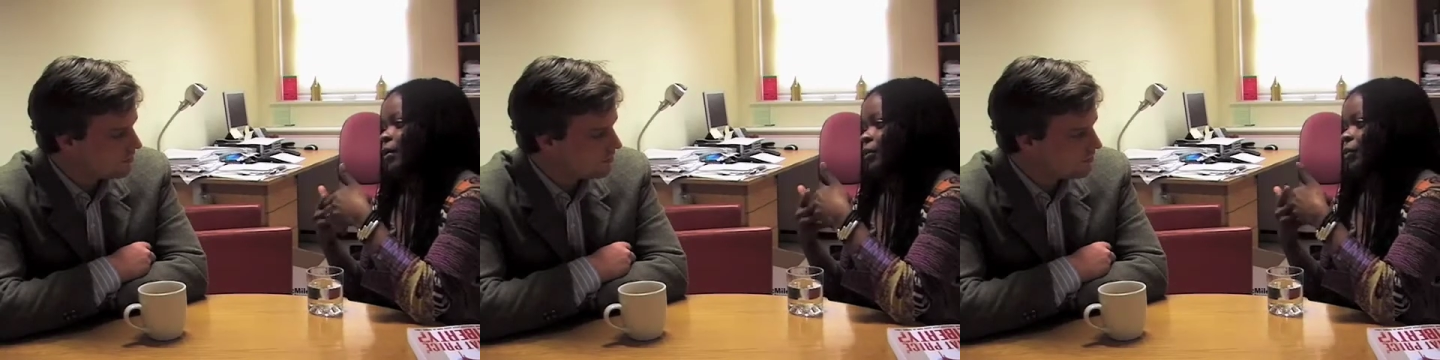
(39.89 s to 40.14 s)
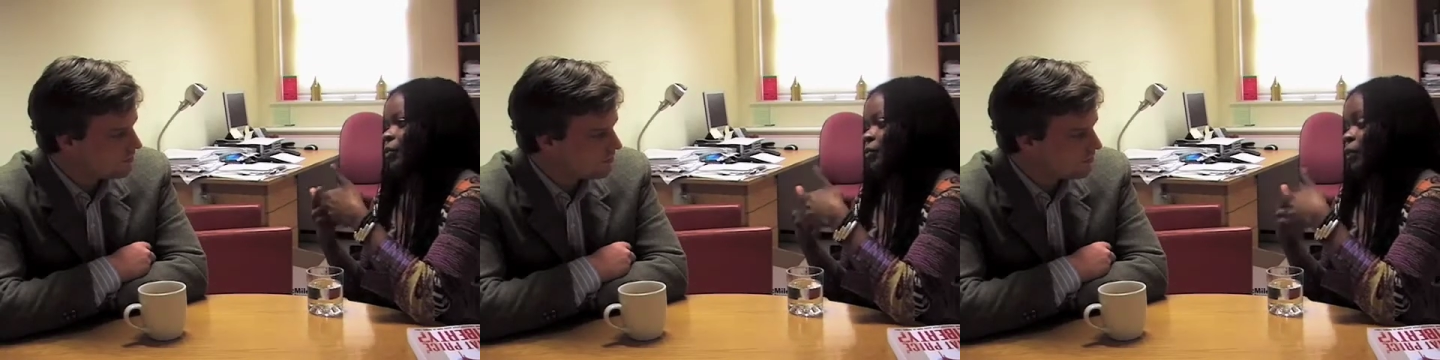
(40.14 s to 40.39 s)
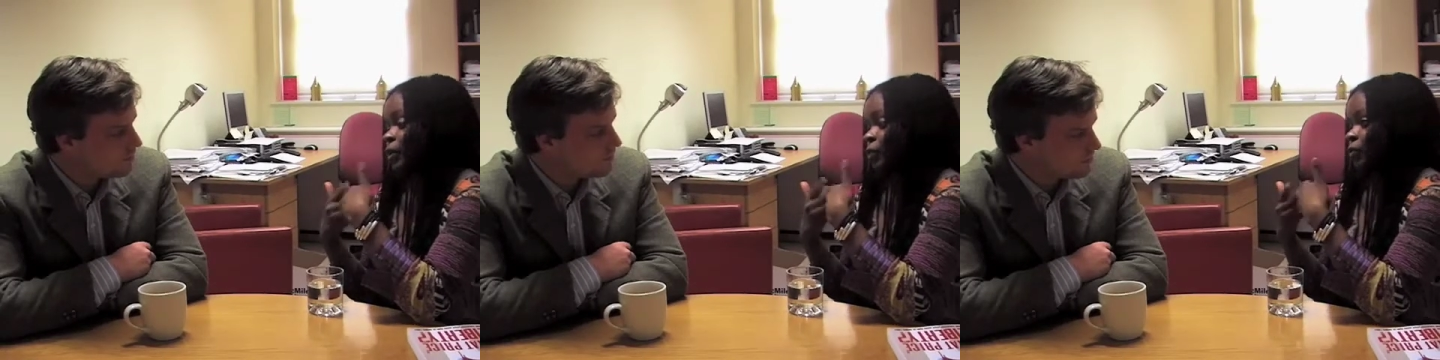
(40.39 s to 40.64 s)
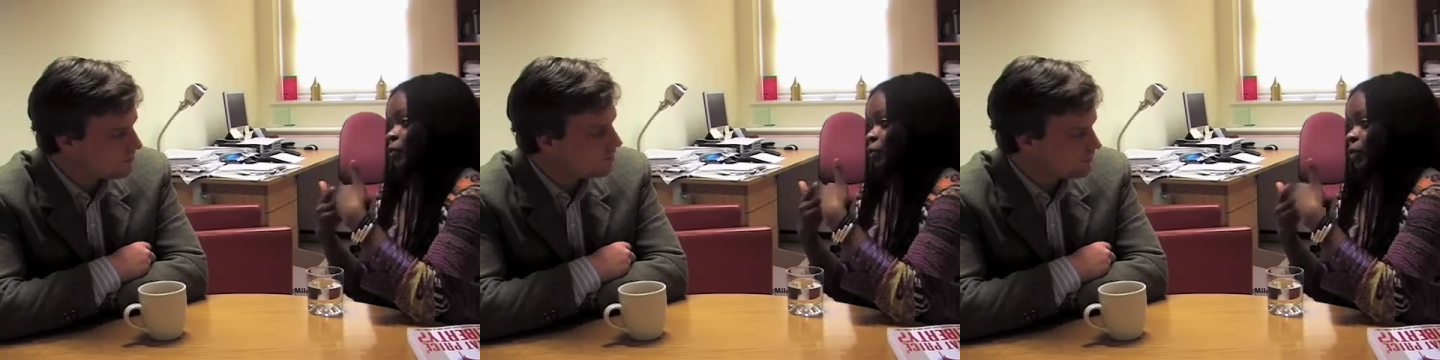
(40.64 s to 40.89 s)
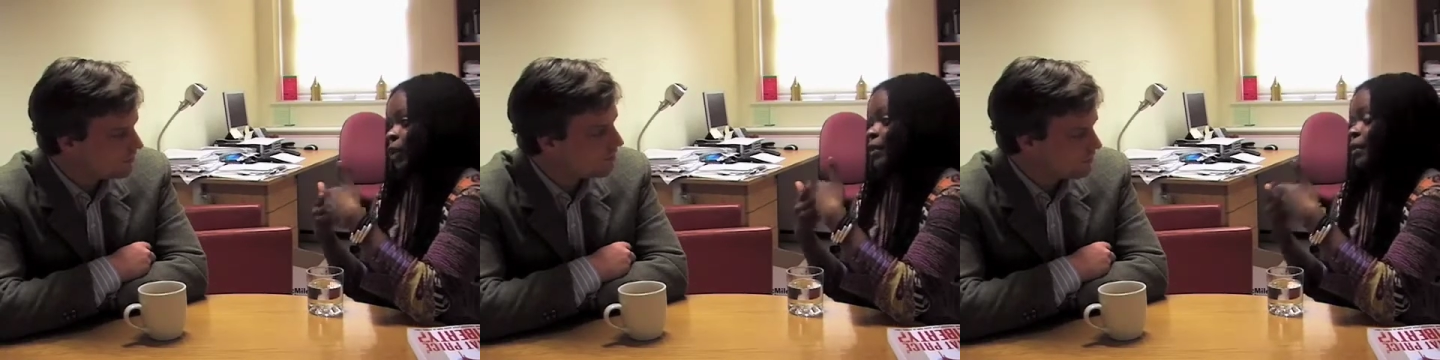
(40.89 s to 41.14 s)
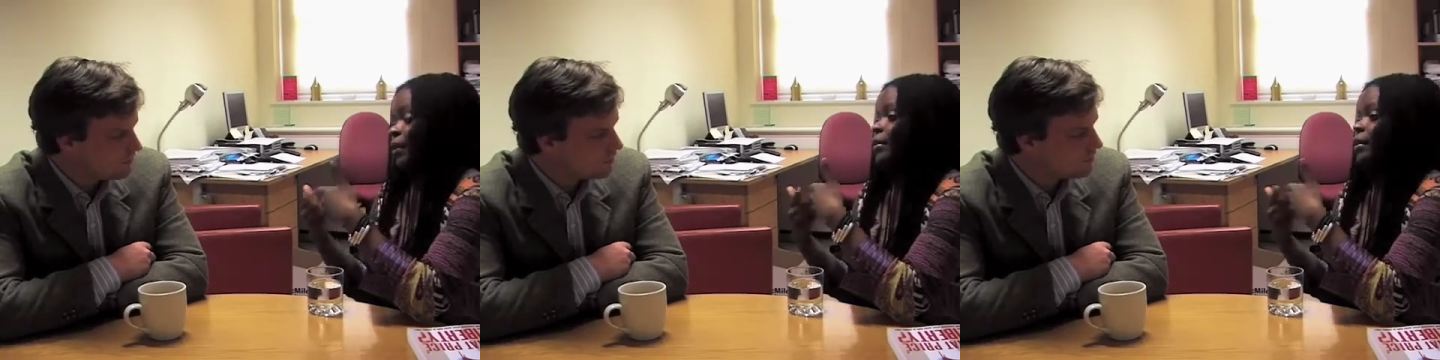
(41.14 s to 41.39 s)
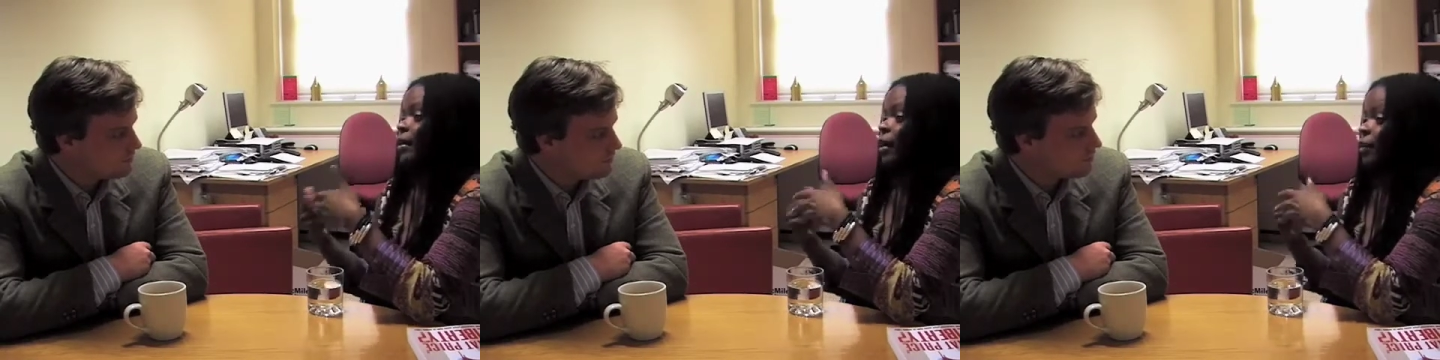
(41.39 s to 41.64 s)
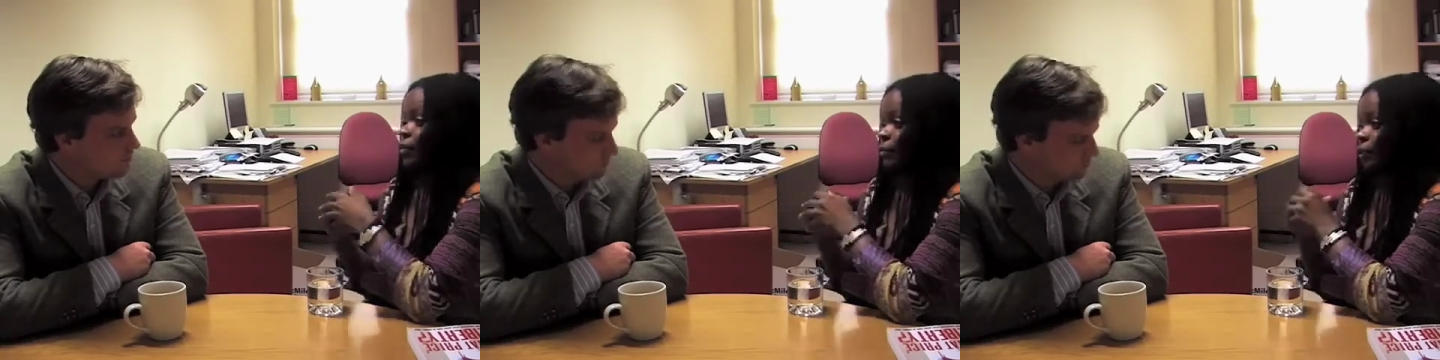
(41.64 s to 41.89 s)
Speaker 1: you know, to, to exercise any
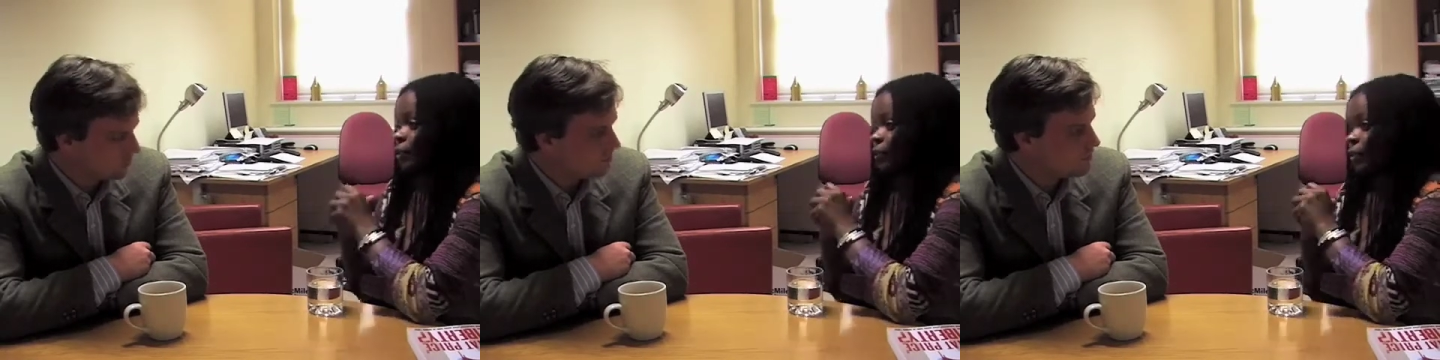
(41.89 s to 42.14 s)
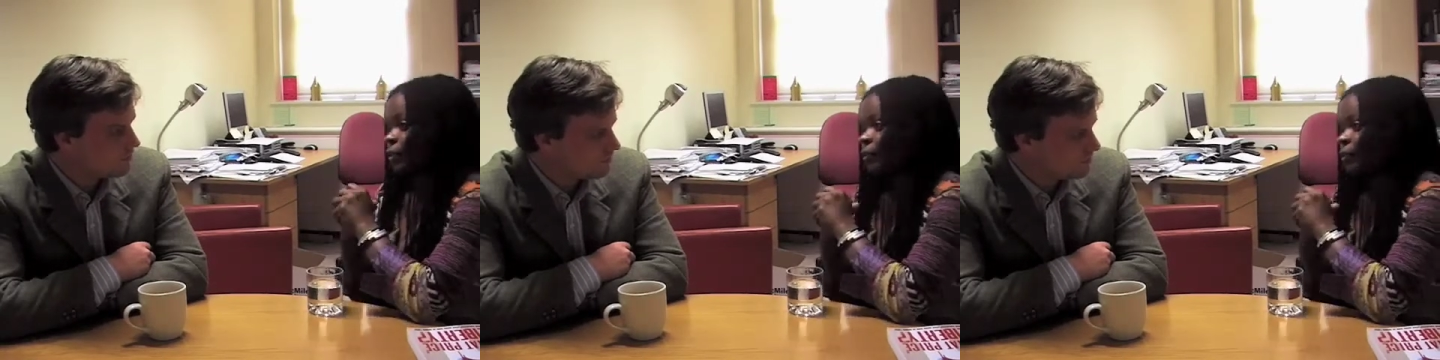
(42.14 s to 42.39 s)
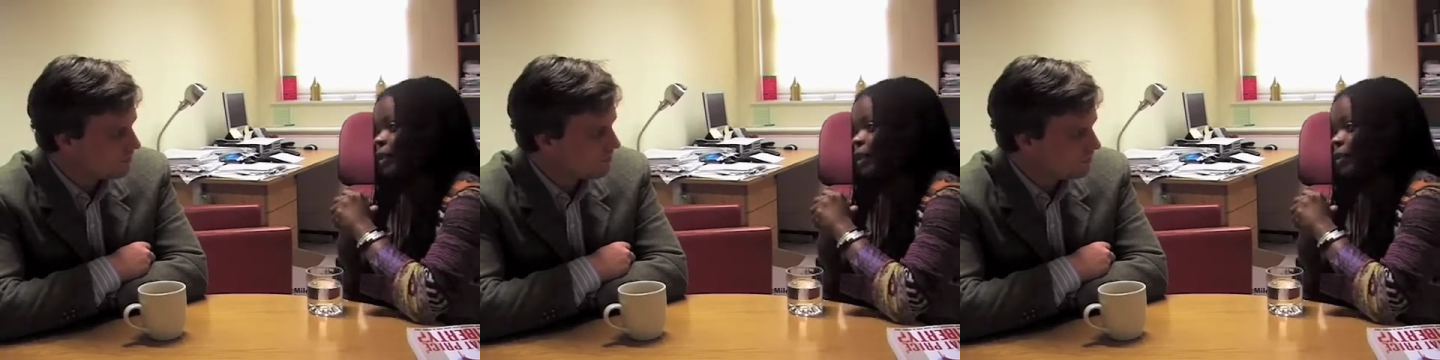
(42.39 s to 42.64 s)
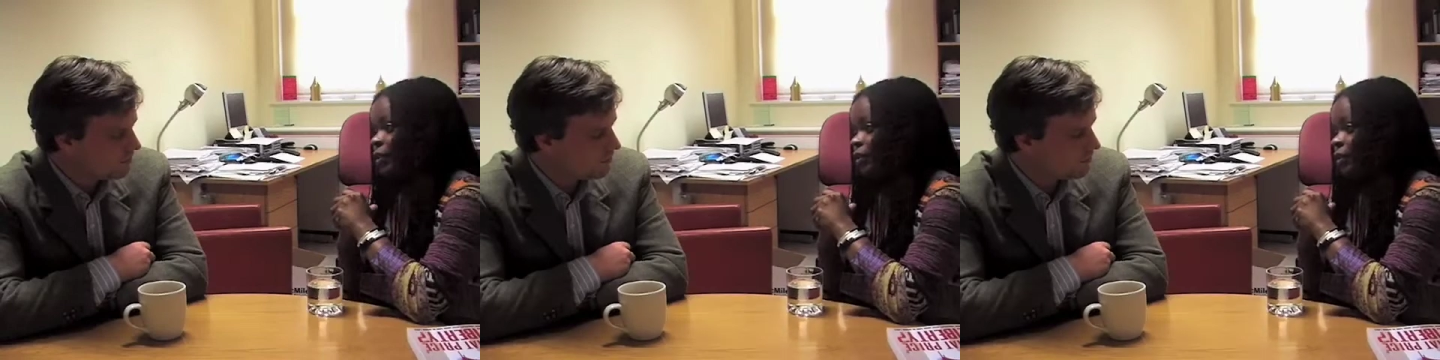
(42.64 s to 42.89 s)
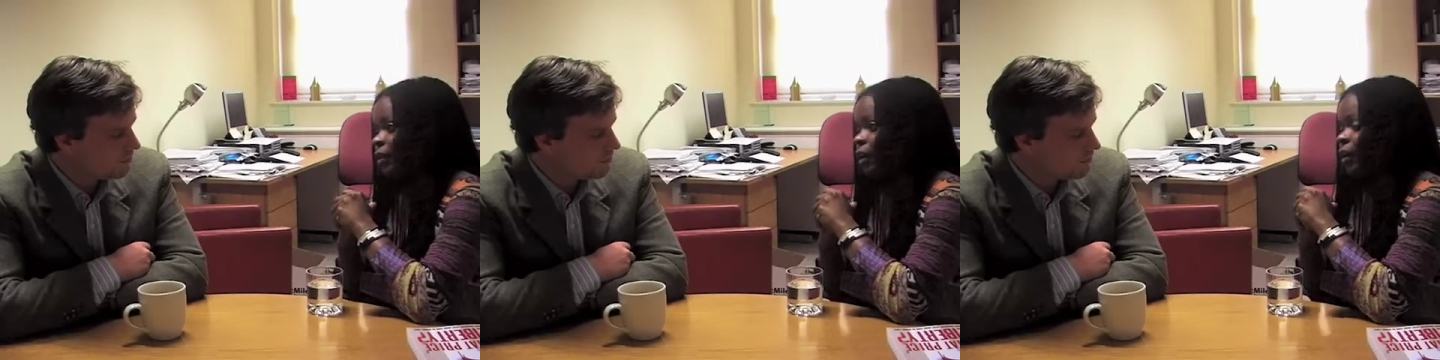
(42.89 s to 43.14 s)
kind mm-hmm. of self determination.